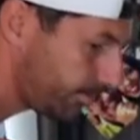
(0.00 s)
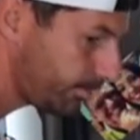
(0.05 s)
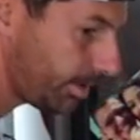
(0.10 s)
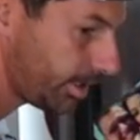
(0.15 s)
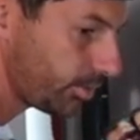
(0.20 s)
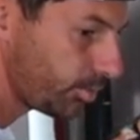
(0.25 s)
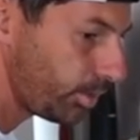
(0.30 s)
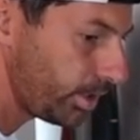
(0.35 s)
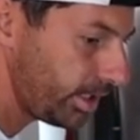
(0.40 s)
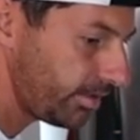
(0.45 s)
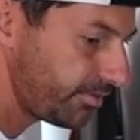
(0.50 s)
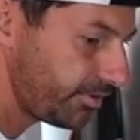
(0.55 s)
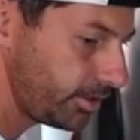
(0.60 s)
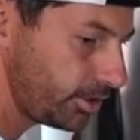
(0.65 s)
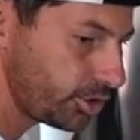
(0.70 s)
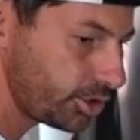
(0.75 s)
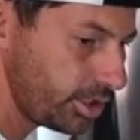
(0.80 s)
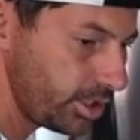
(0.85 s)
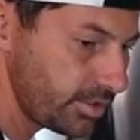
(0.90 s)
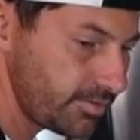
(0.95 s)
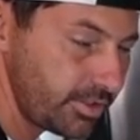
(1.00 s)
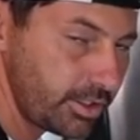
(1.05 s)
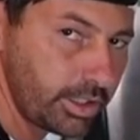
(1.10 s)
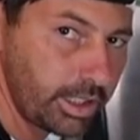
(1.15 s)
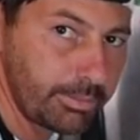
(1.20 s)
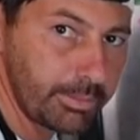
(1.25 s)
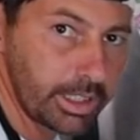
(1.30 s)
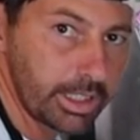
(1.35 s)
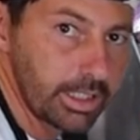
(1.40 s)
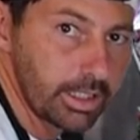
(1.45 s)
But when I finish this video,
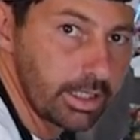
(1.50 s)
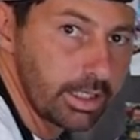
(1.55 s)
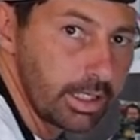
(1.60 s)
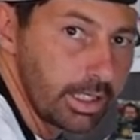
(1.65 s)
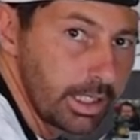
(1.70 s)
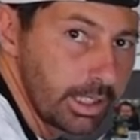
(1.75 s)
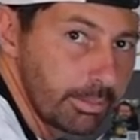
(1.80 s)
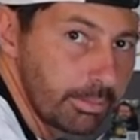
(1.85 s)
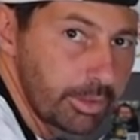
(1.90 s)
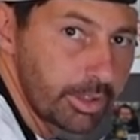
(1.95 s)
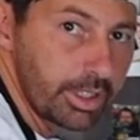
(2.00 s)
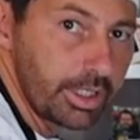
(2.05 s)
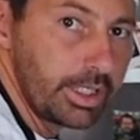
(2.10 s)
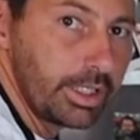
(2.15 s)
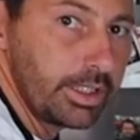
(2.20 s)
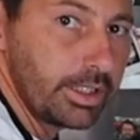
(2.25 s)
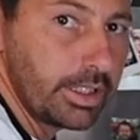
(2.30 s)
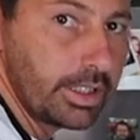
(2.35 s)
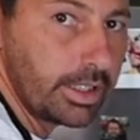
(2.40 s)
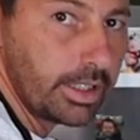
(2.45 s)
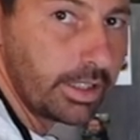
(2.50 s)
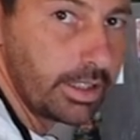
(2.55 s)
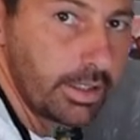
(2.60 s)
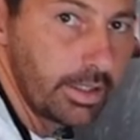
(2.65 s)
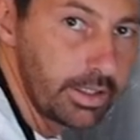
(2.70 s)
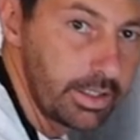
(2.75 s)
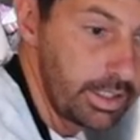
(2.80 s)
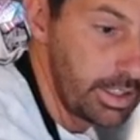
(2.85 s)
I'm gonna put it in the